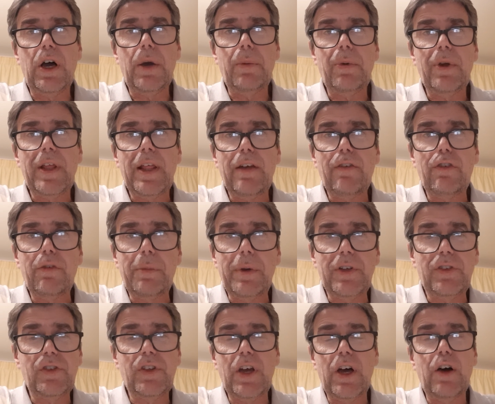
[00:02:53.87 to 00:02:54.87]
I pray that for
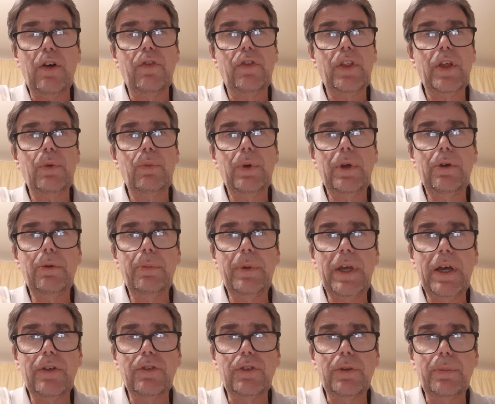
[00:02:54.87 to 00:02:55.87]
myself, that we'll be
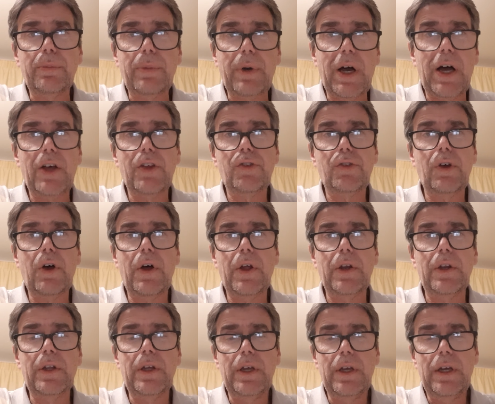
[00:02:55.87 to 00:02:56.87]
able to pass
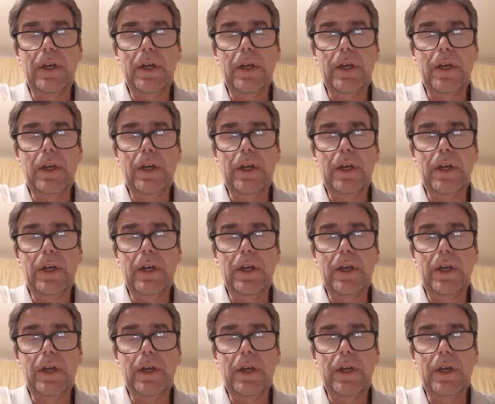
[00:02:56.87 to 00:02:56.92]
on